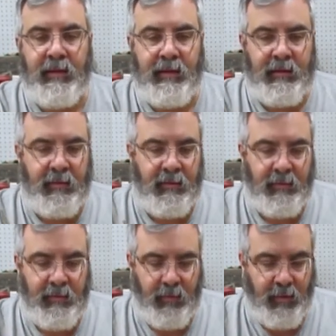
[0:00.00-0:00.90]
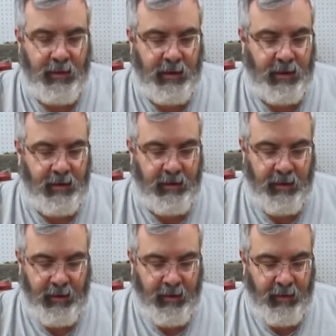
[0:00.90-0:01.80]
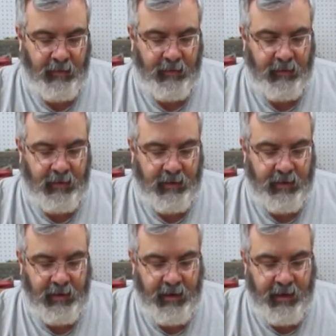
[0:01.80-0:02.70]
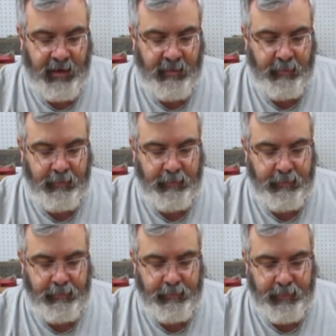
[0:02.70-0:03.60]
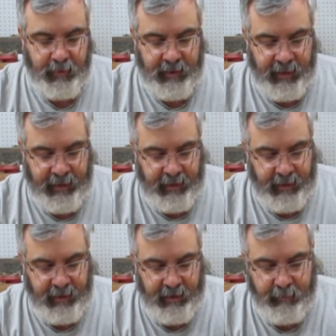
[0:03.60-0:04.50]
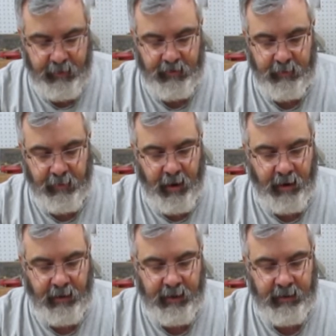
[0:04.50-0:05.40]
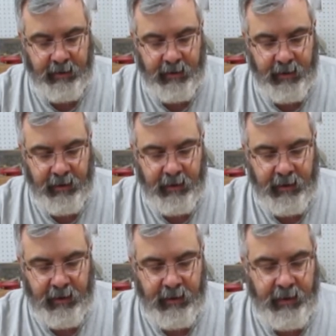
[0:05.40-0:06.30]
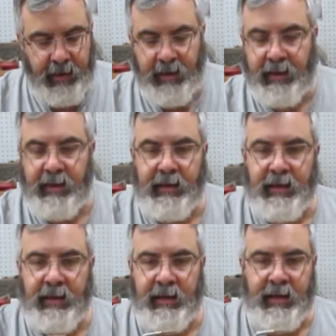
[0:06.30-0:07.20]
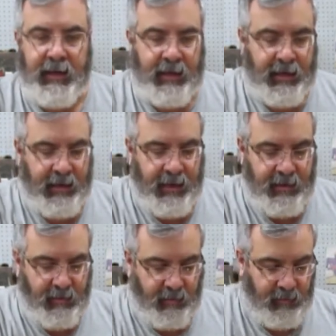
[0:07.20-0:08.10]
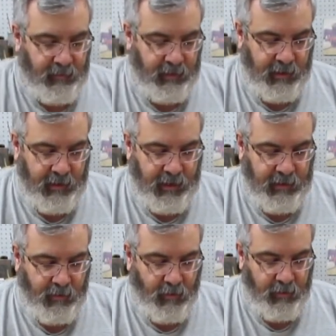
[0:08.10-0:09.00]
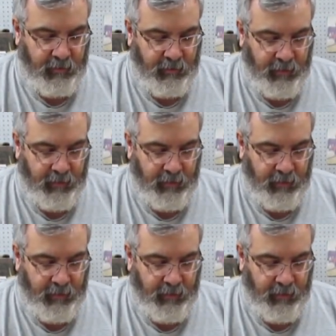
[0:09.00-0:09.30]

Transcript: you know, one here, so you can put that in there, put your ball in, and then you can get in the angles in the corners.